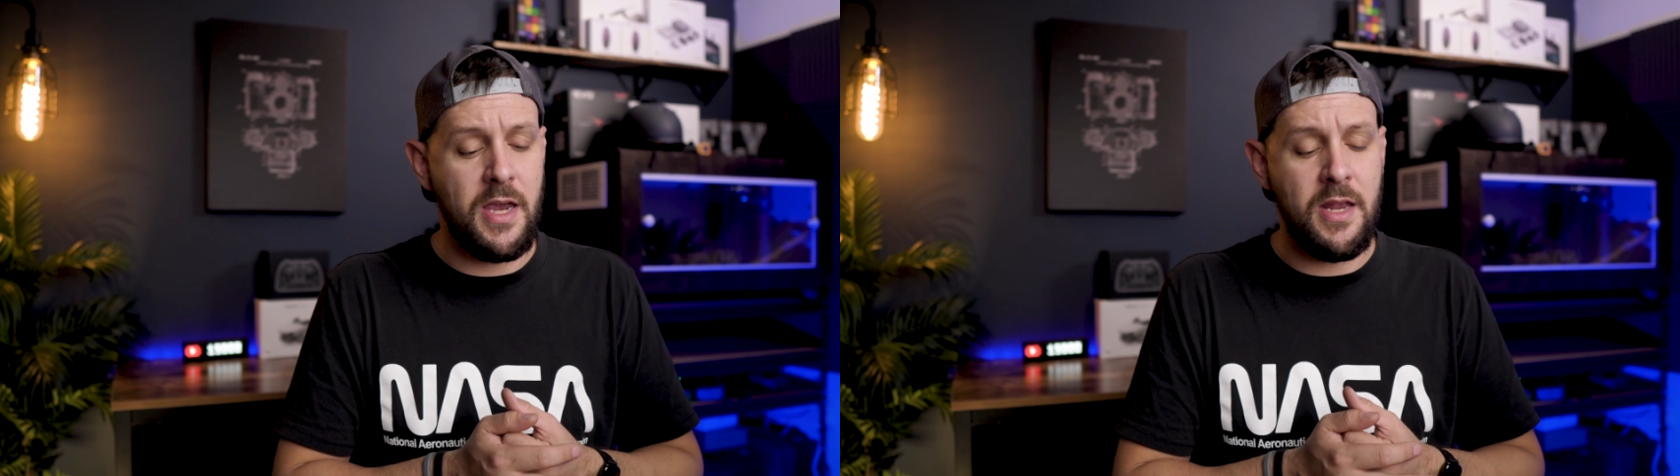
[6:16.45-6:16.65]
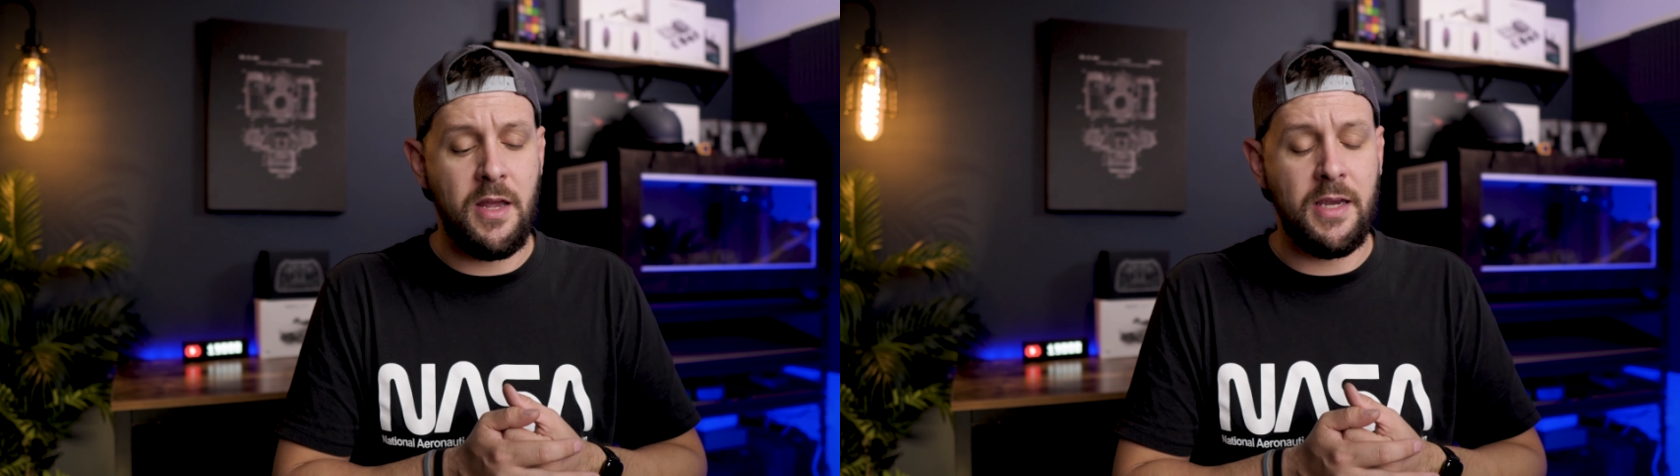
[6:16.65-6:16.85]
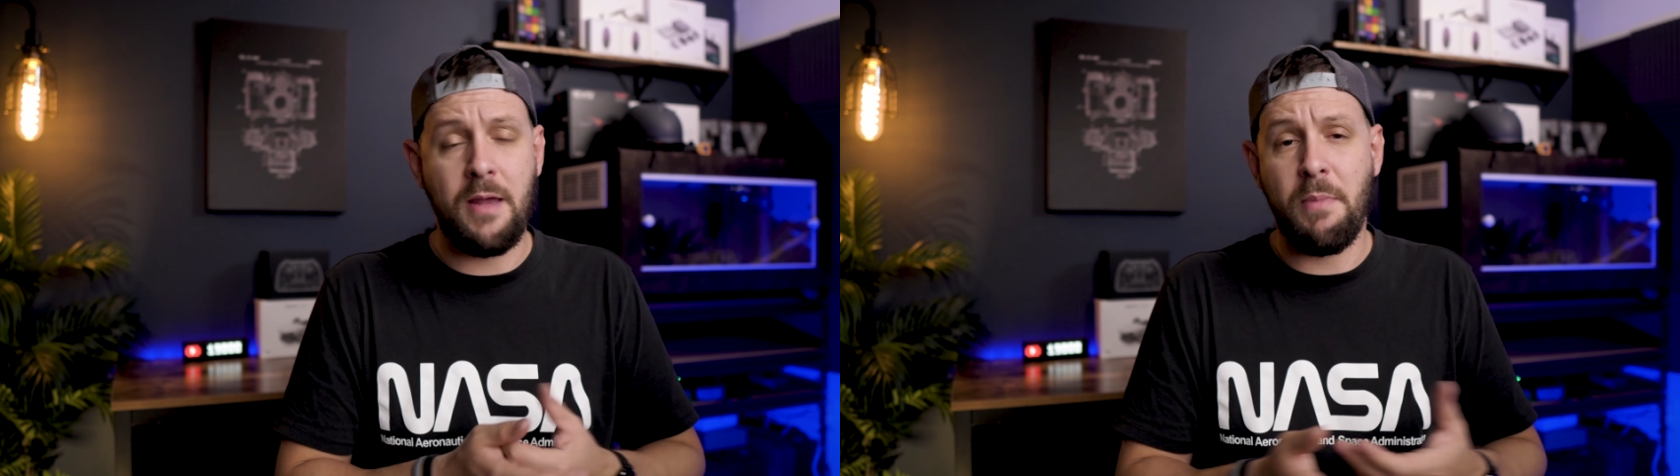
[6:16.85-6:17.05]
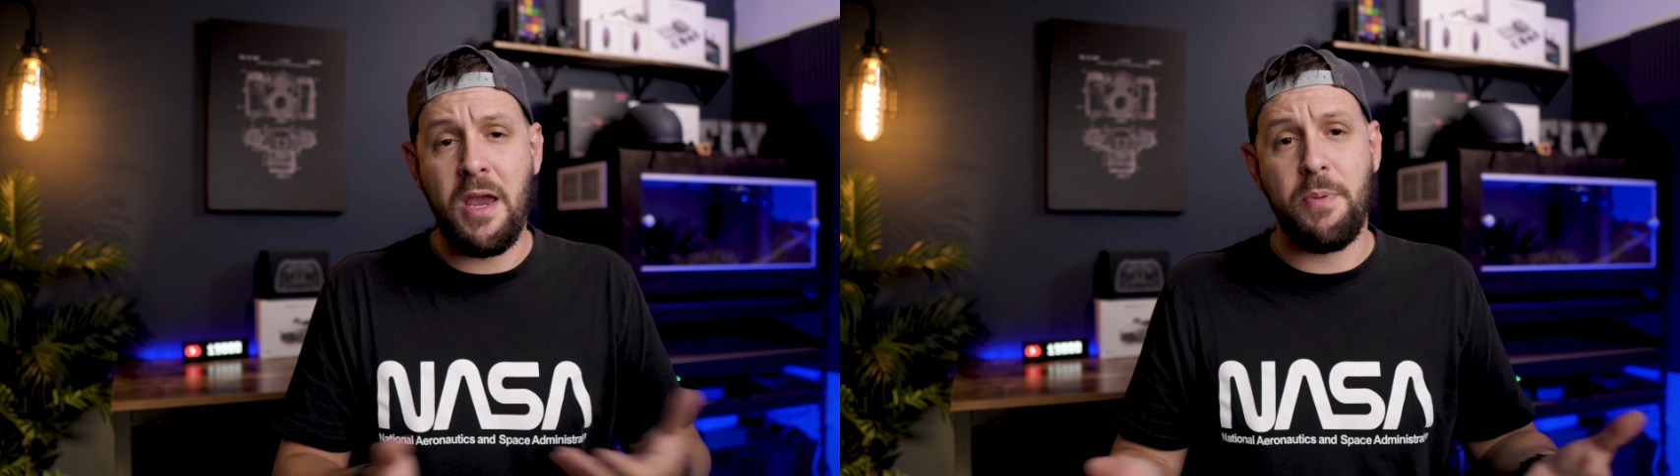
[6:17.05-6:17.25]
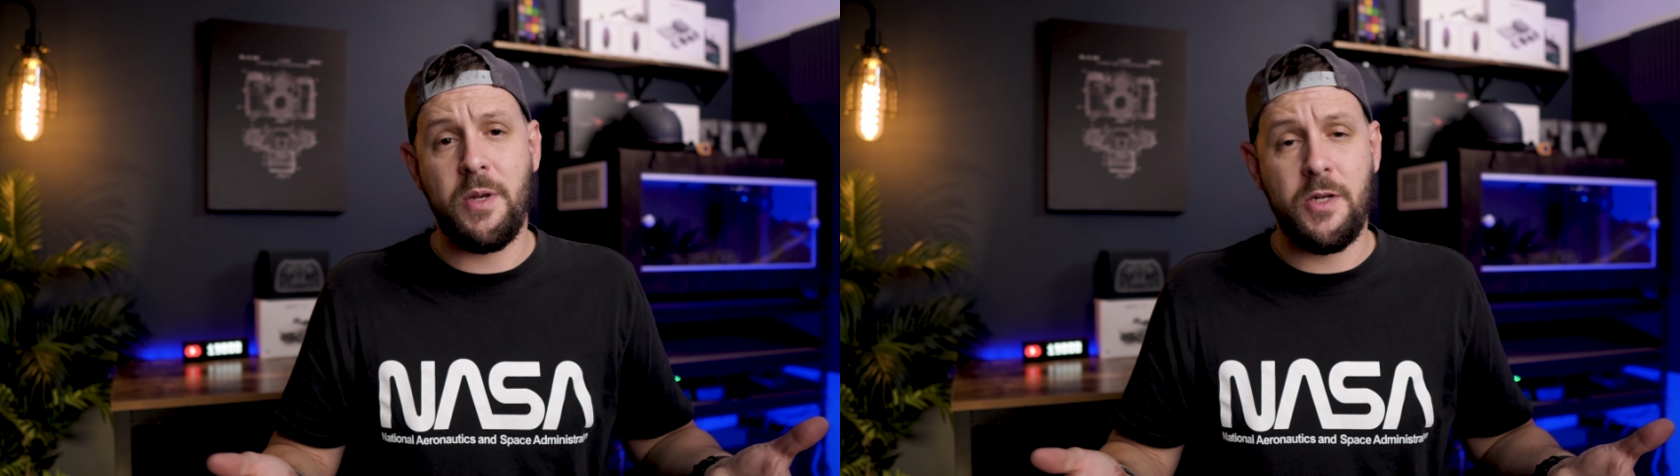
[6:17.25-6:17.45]
And again, my
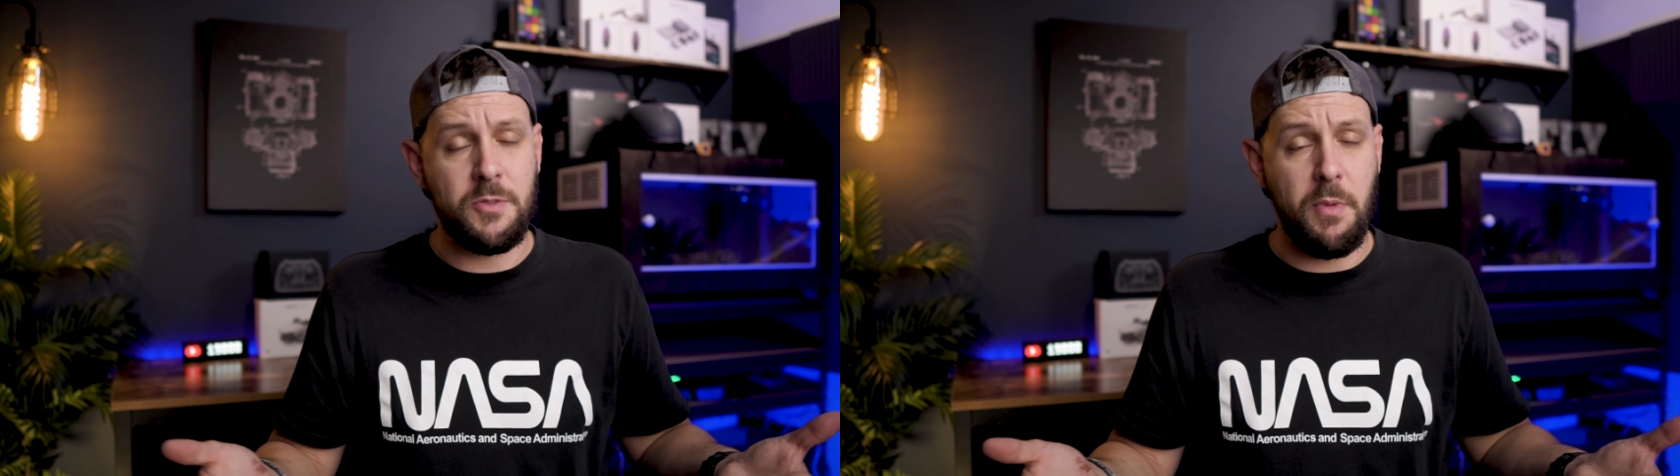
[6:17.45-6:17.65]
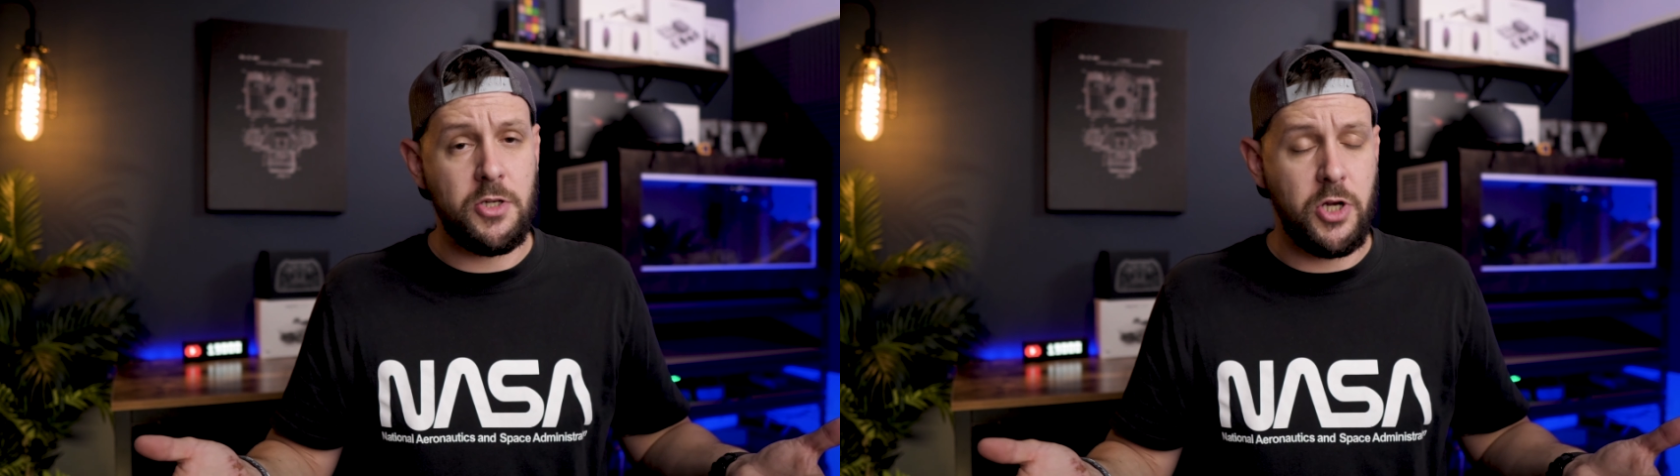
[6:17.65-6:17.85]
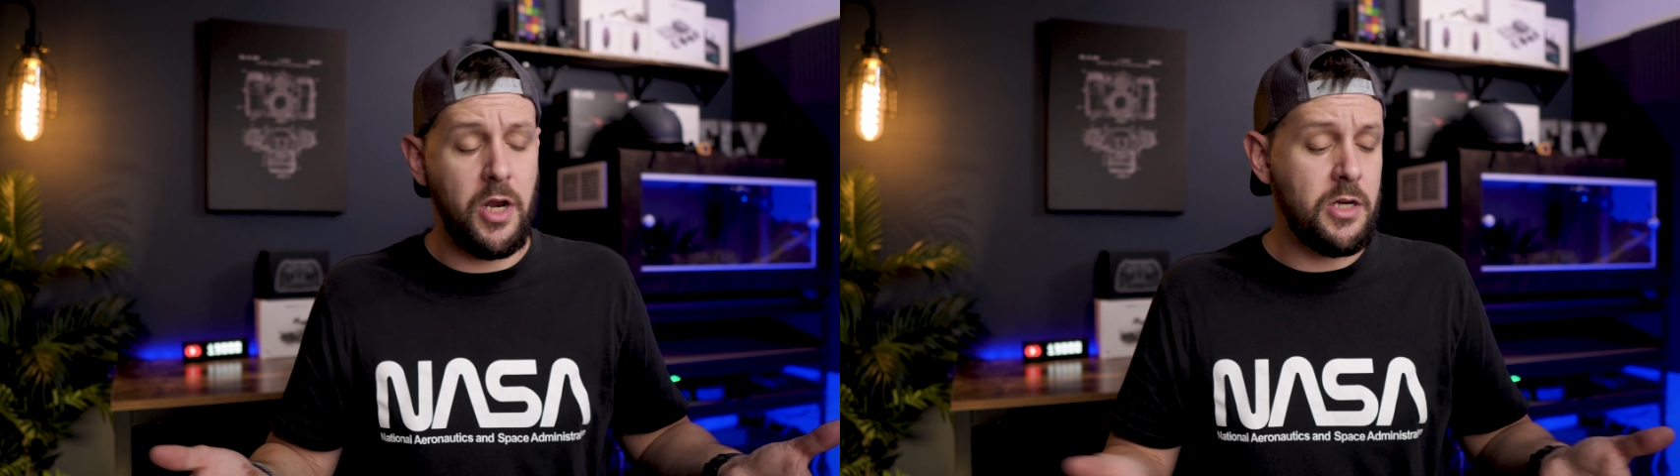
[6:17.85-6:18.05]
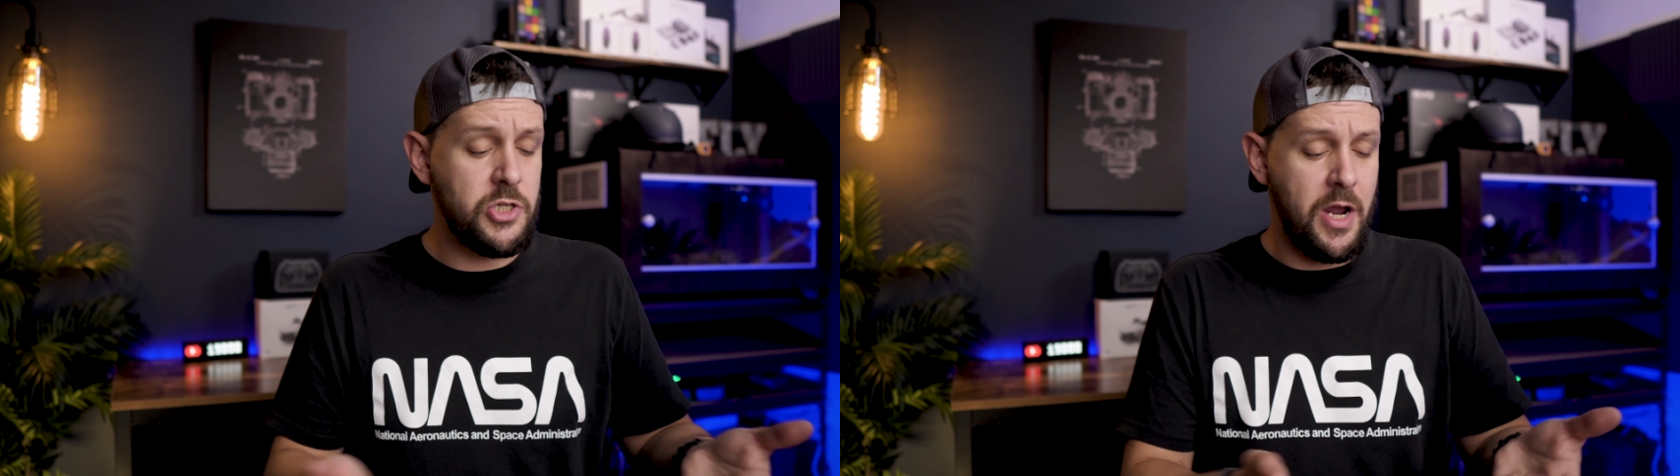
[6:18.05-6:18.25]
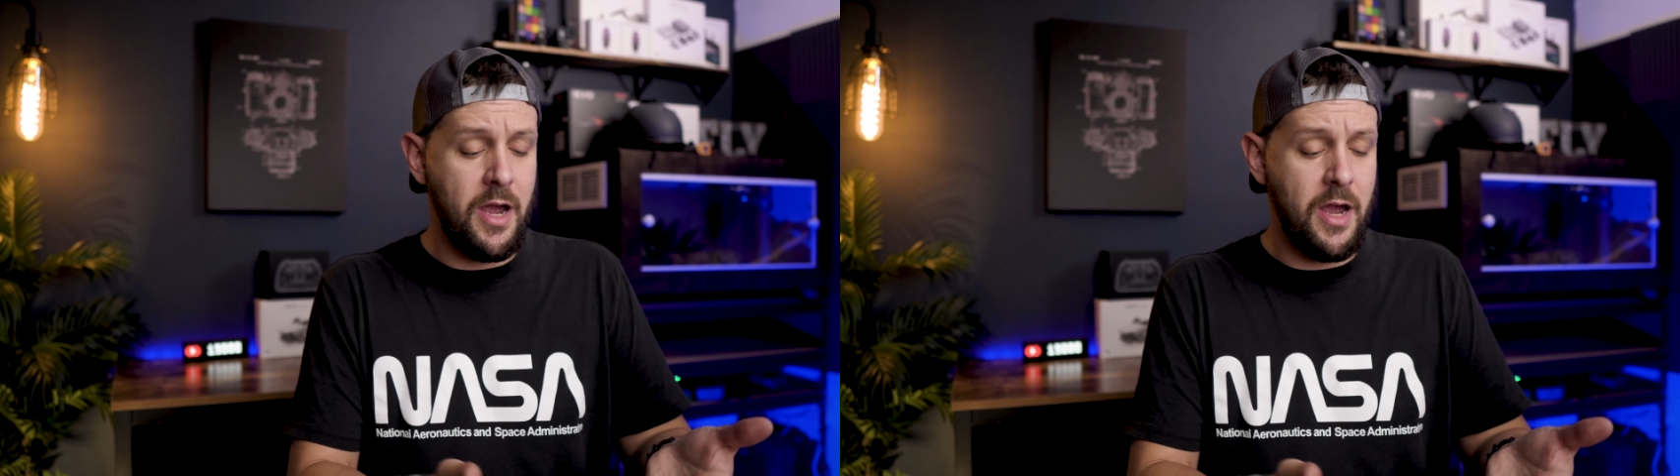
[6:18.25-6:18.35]
opinions may change